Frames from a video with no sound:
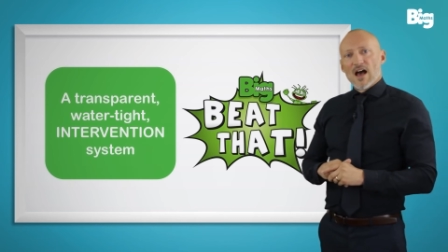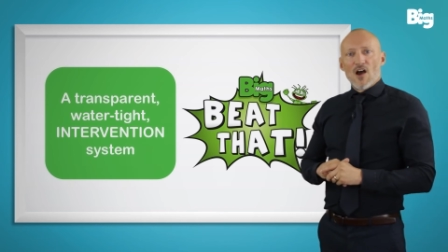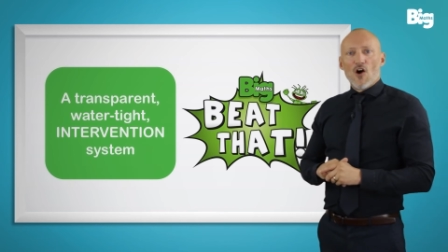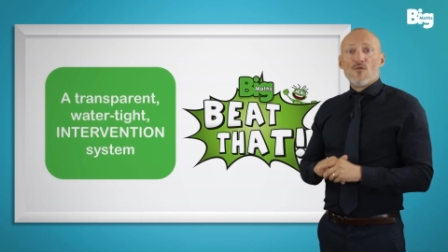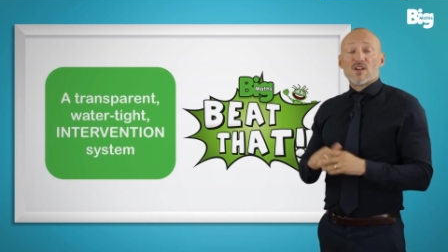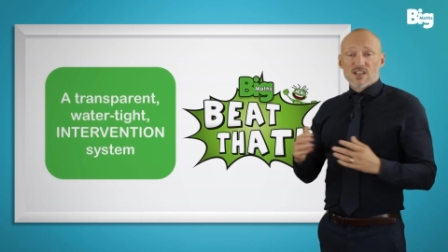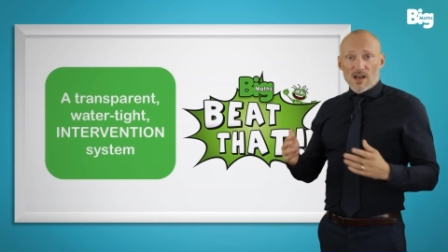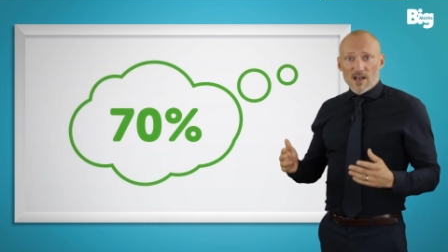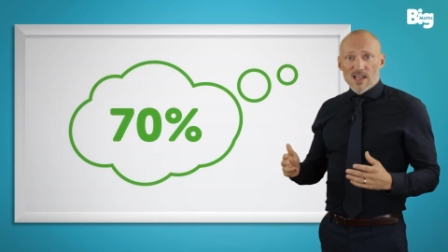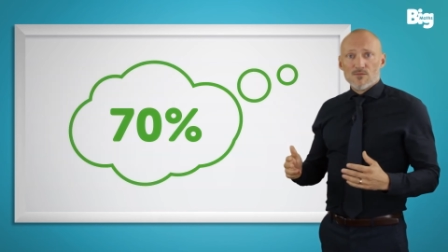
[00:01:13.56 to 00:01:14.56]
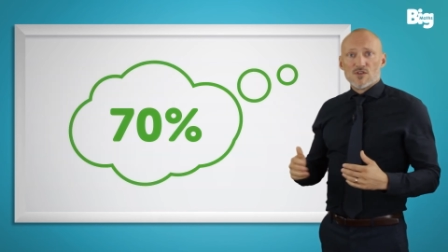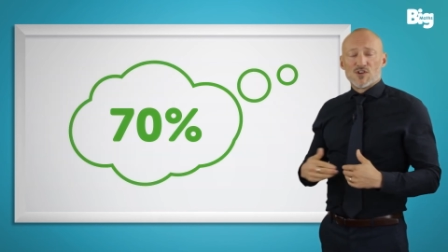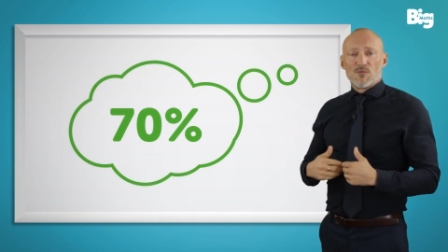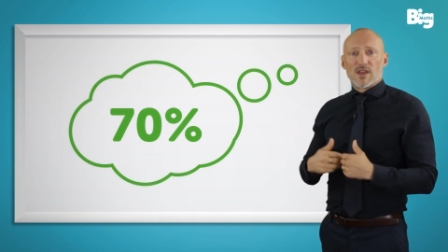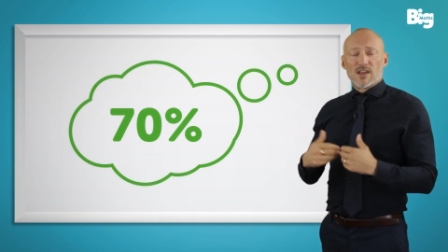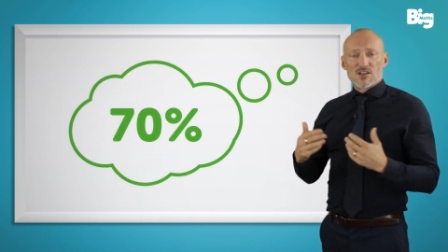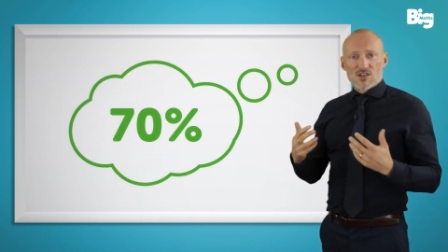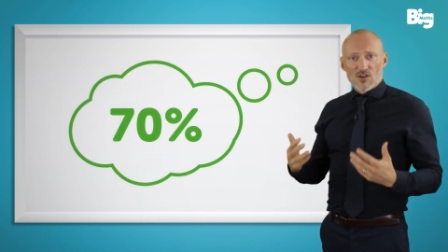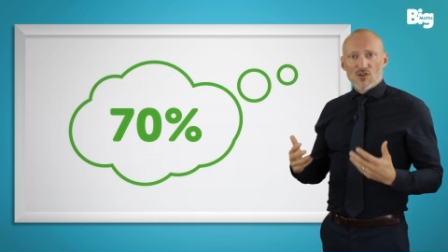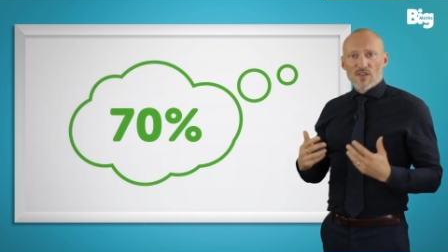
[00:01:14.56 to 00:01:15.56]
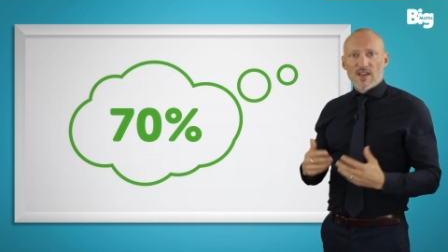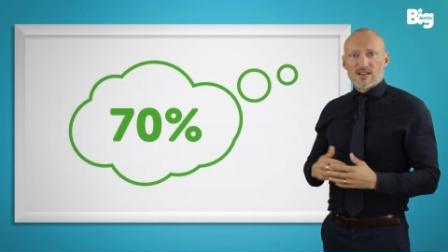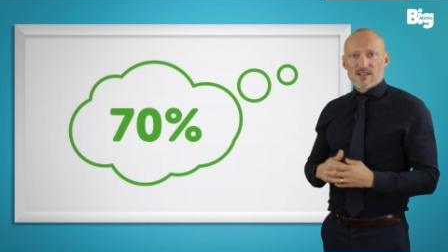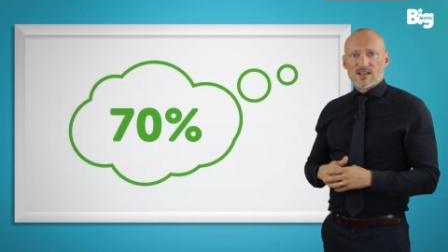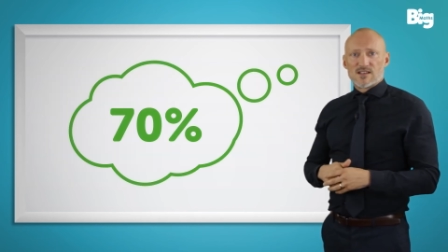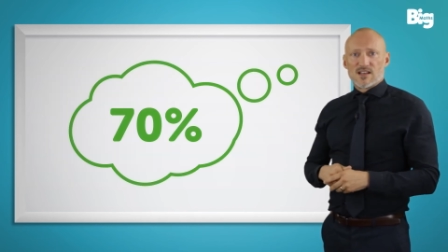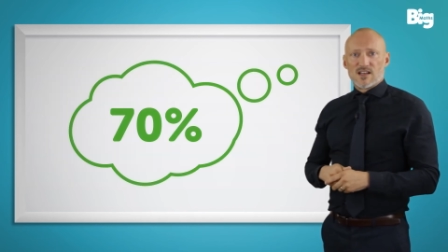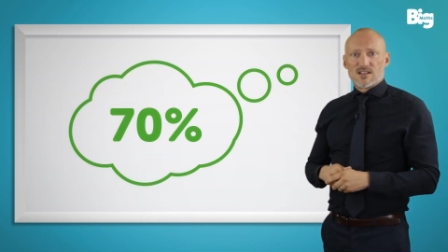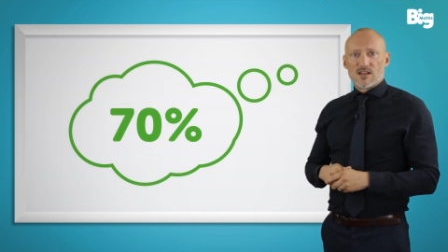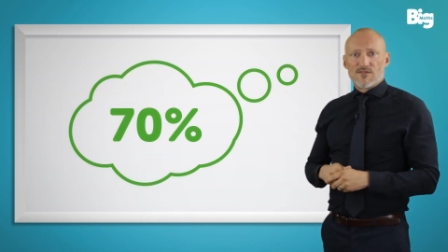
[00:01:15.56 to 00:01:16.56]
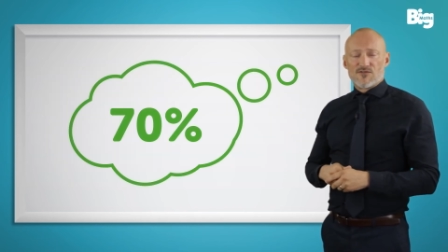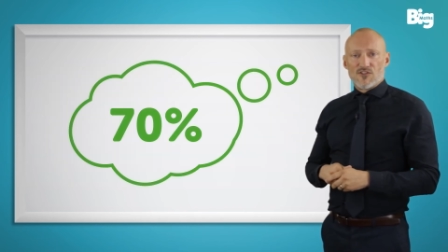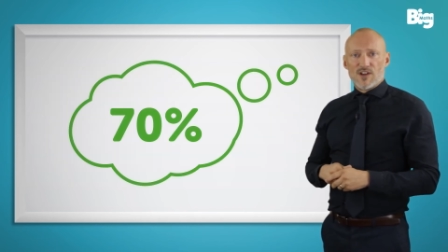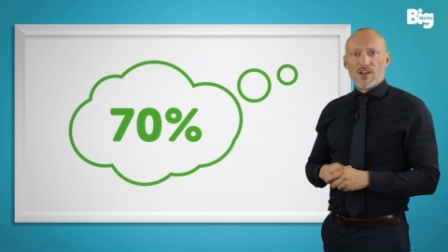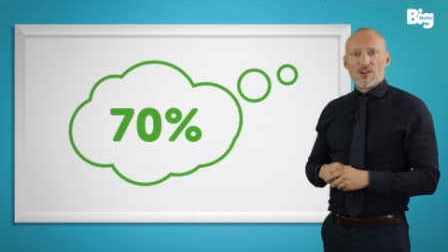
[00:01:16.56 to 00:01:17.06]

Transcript: Over time, as you begin to look at that day-to-day delivery,